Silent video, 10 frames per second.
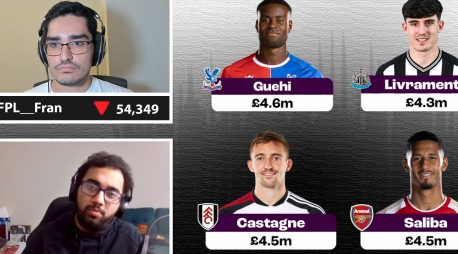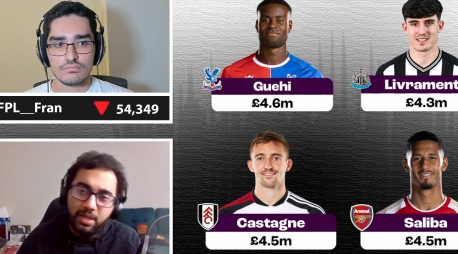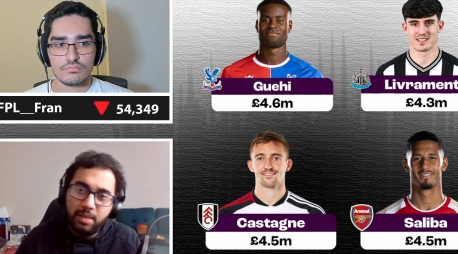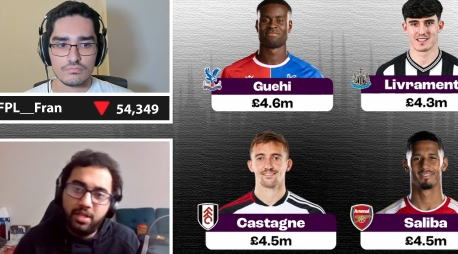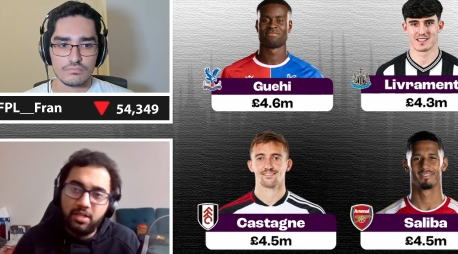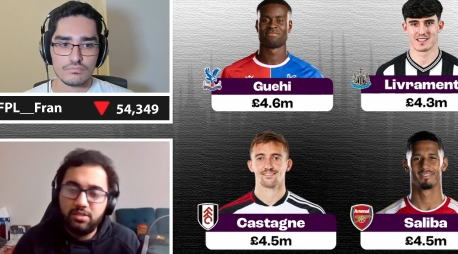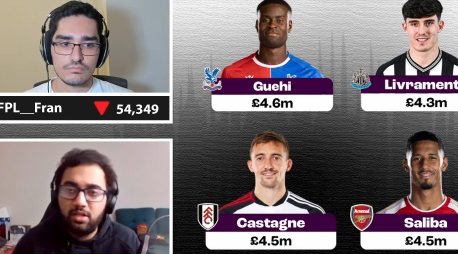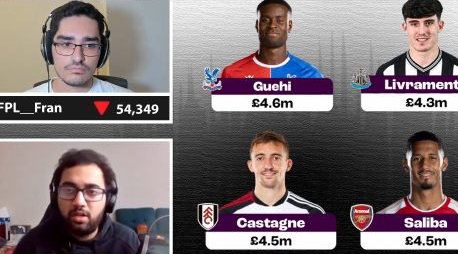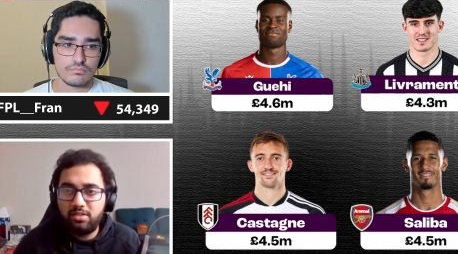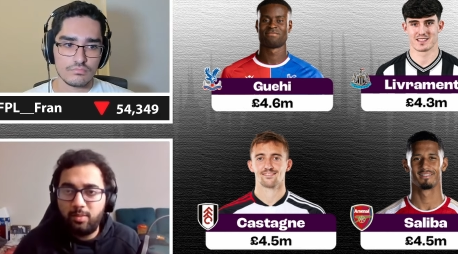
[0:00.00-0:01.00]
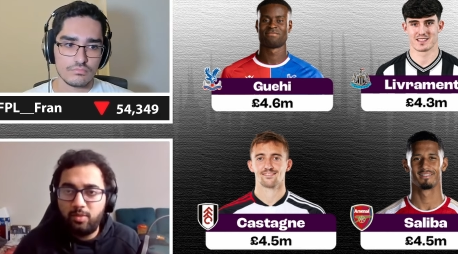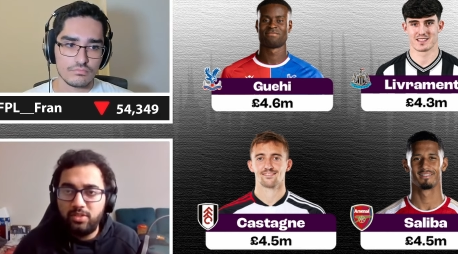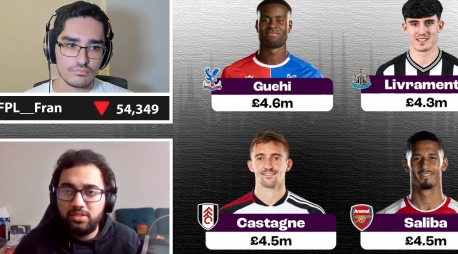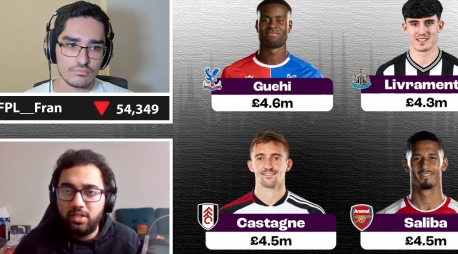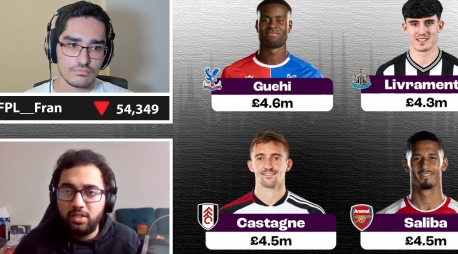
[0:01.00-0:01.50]
Speaker 1: maybe consider some
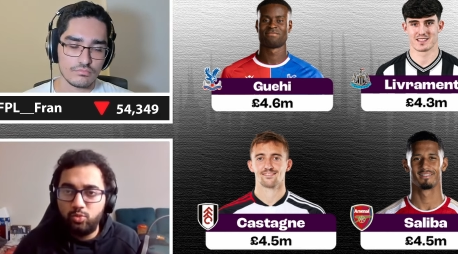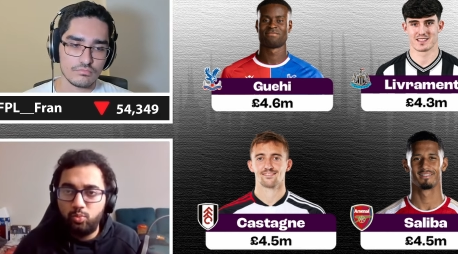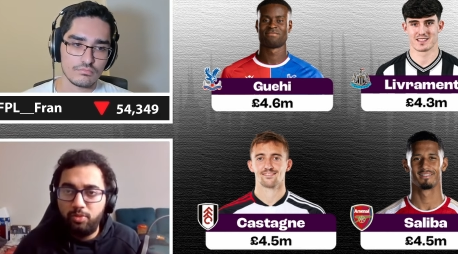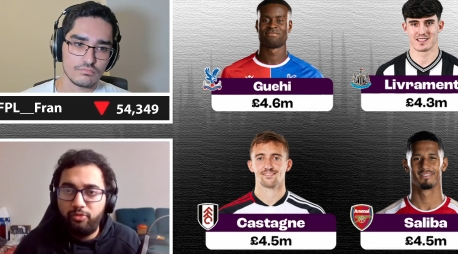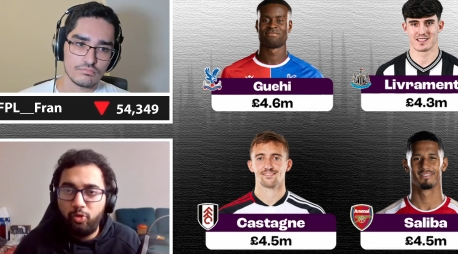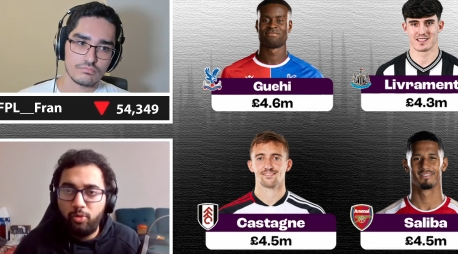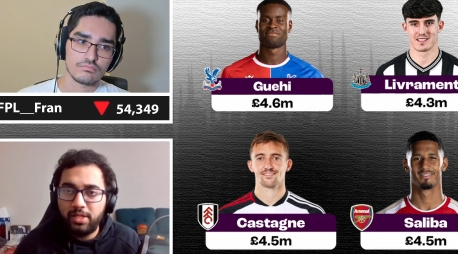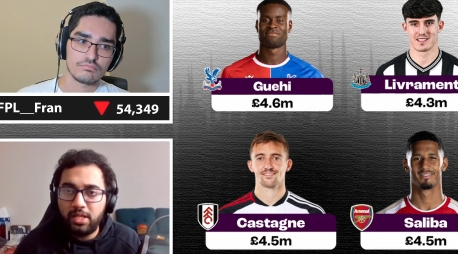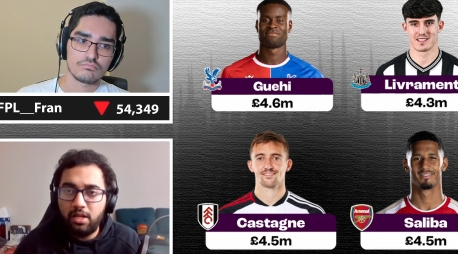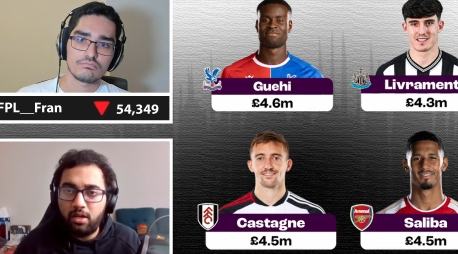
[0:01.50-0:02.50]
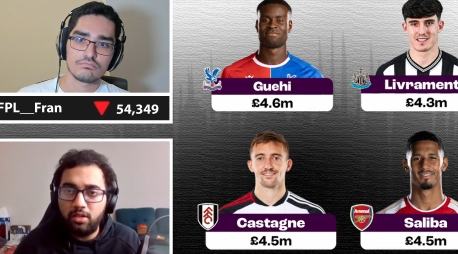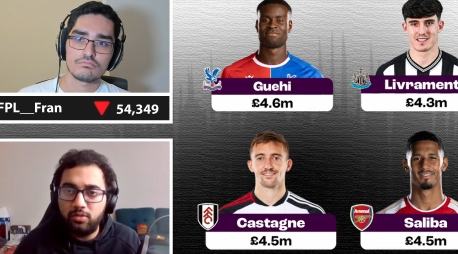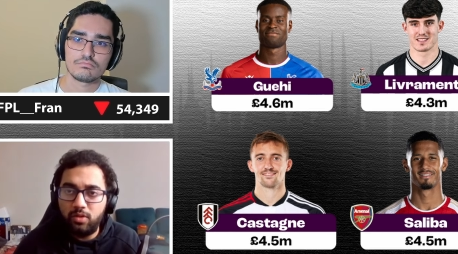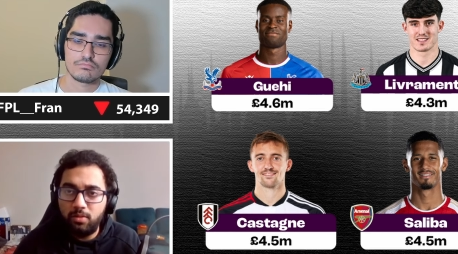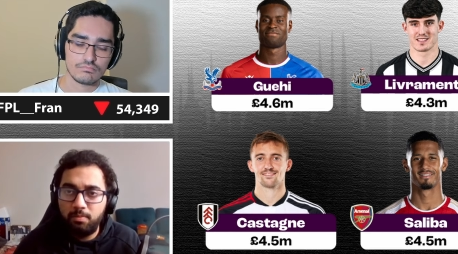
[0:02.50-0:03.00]
of these things before making a
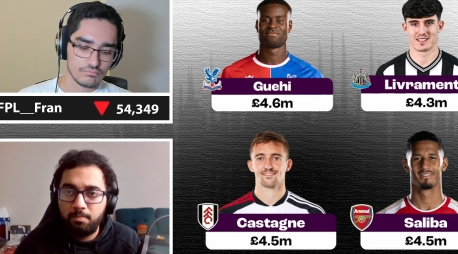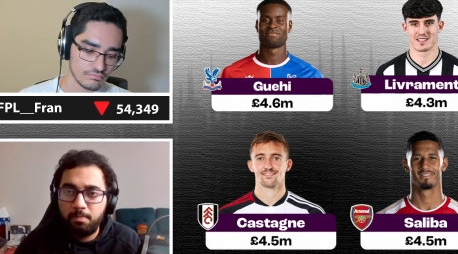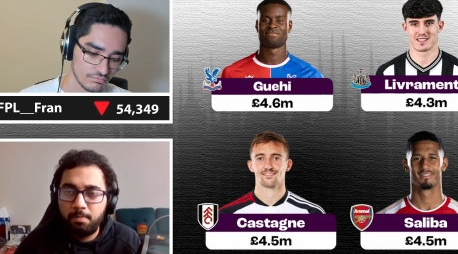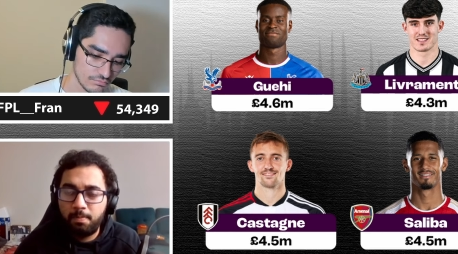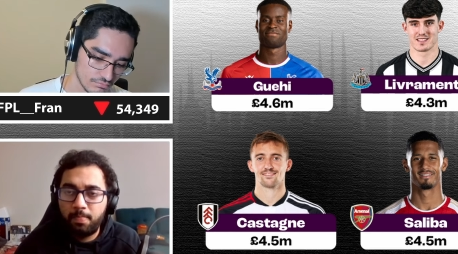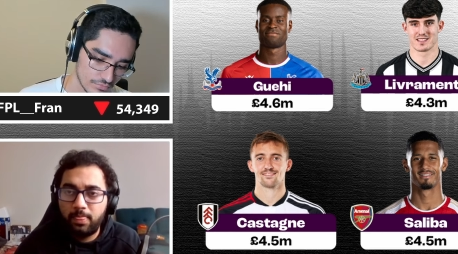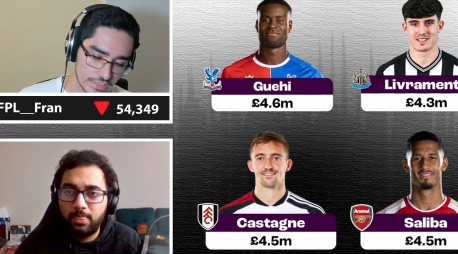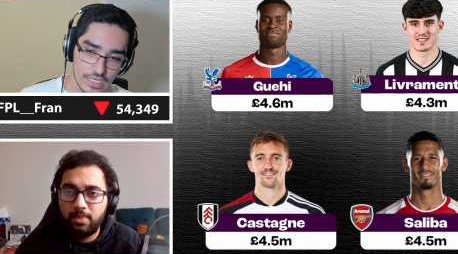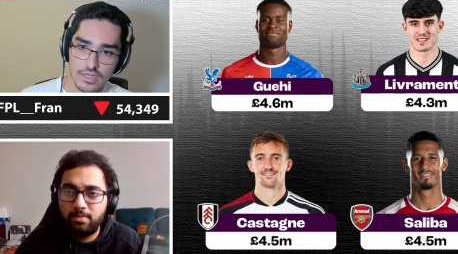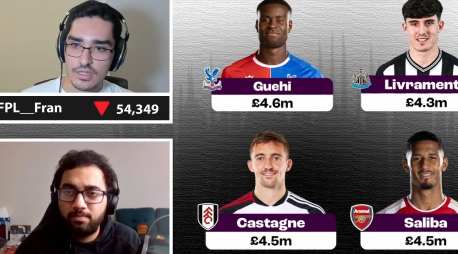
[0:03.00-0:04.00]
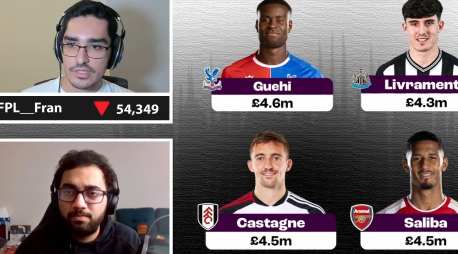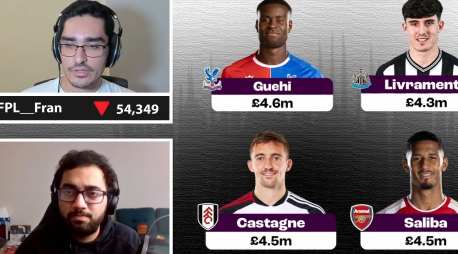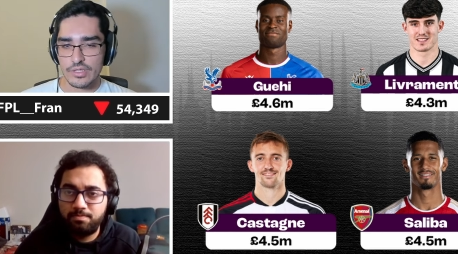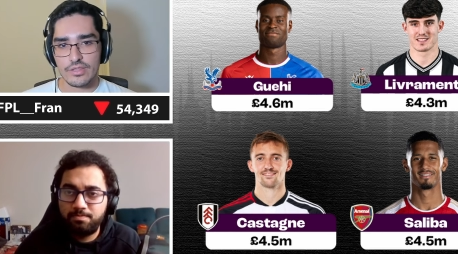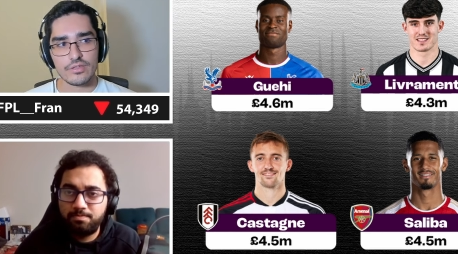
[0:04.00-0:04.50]
transfer
Speaker 2: yeah. The
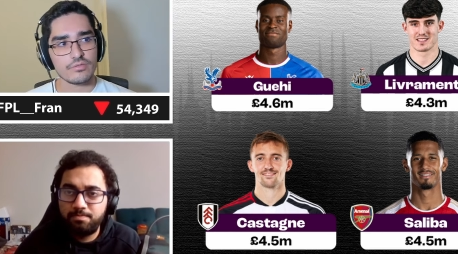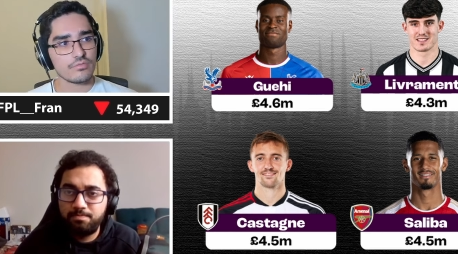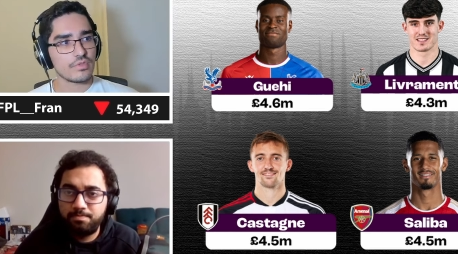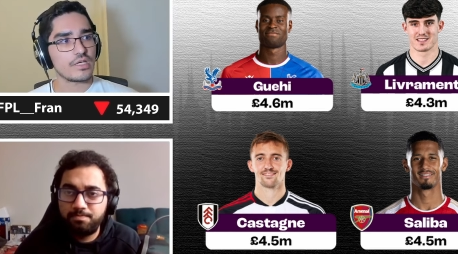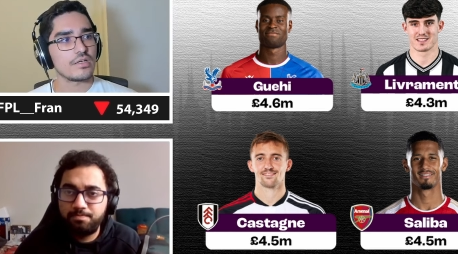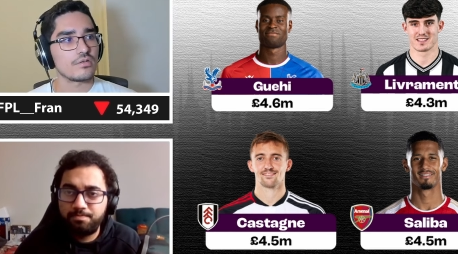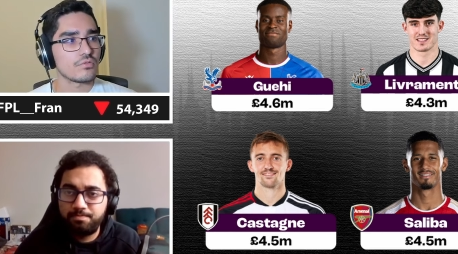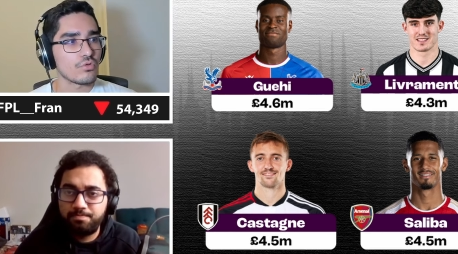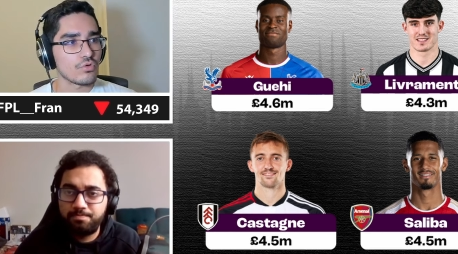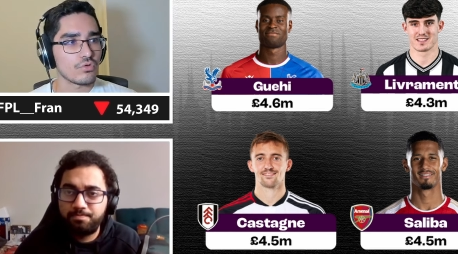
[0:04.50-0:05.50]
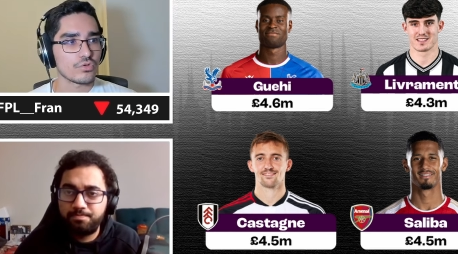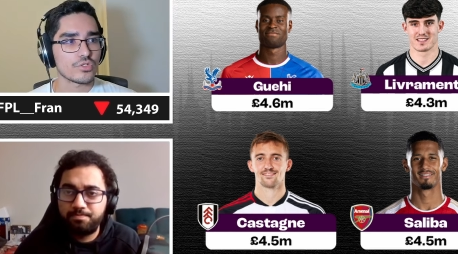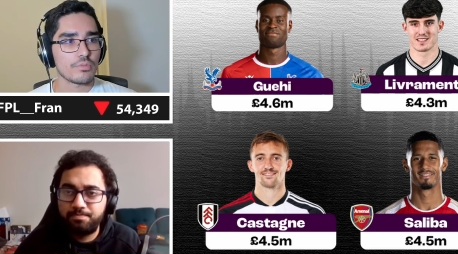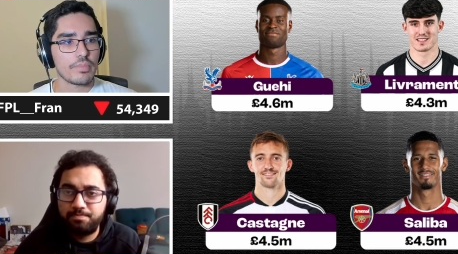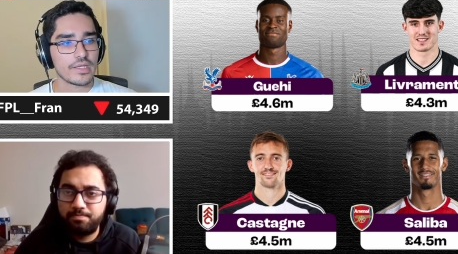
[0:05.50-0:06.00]
only other thing or, or
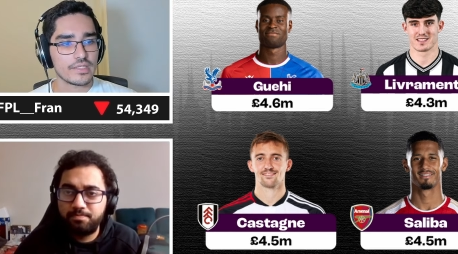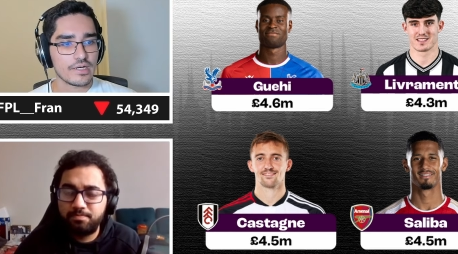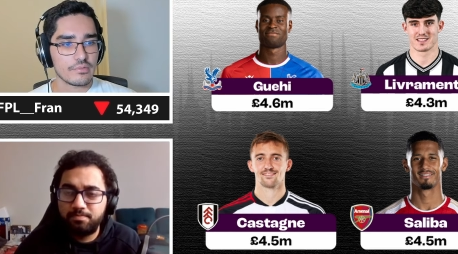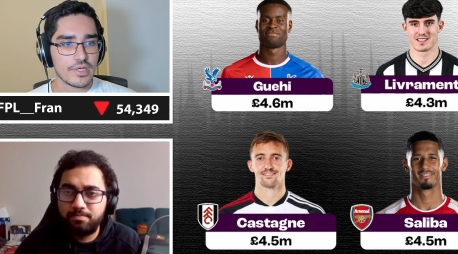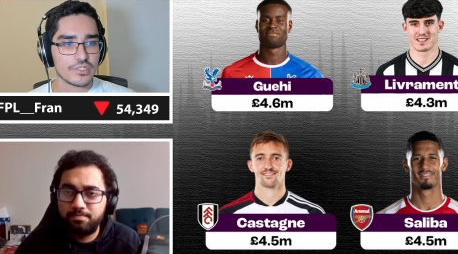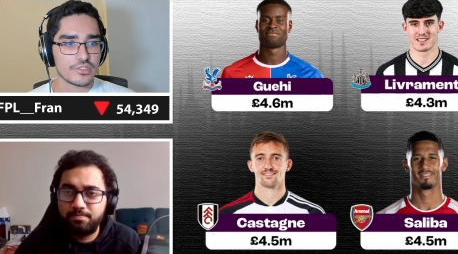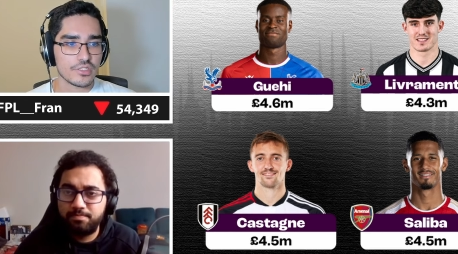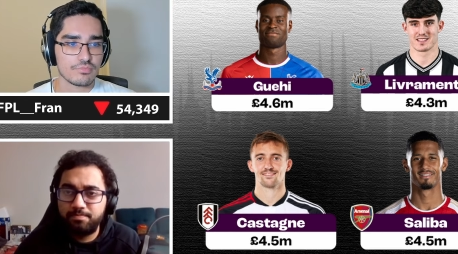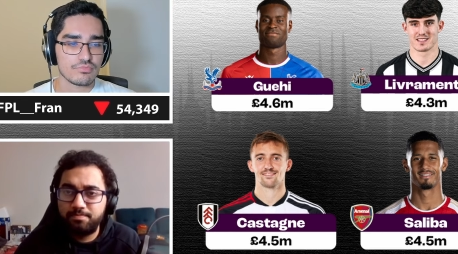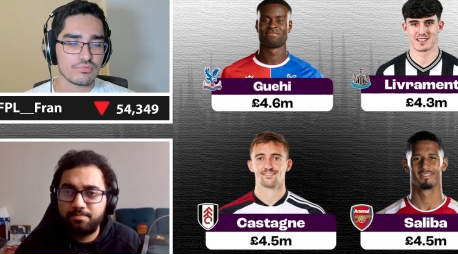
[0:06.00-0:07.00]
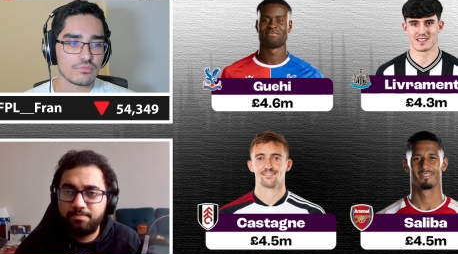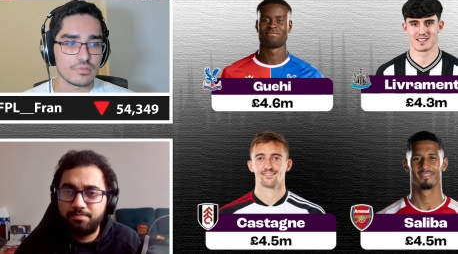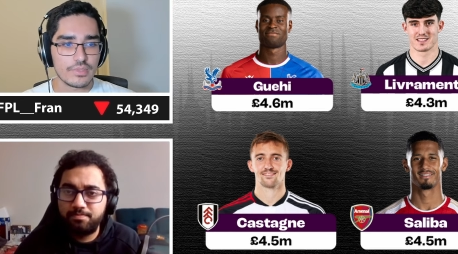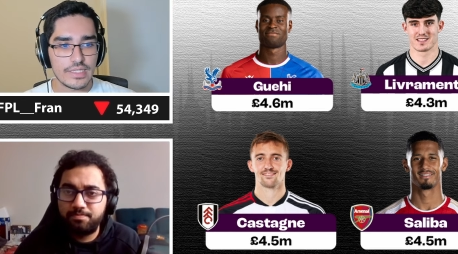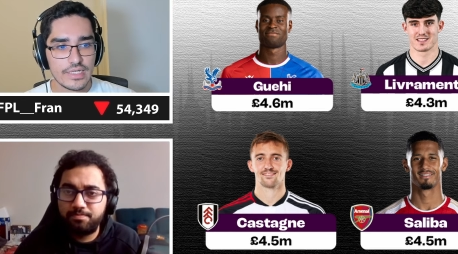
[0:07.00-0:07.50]
sort of pick that I'd mention is
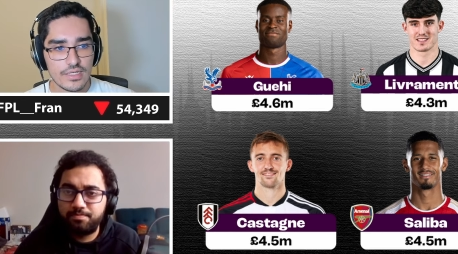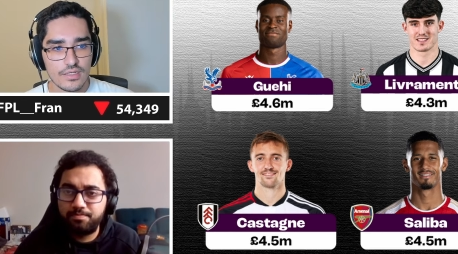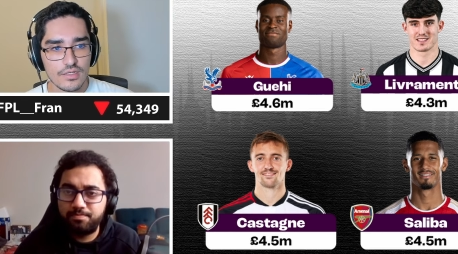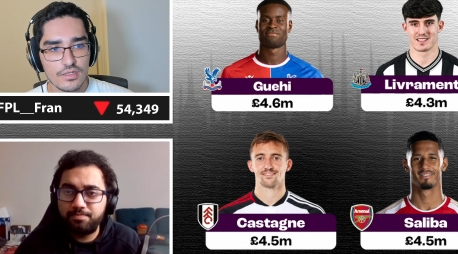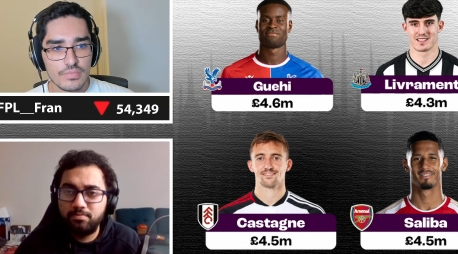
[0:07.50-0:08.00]
probably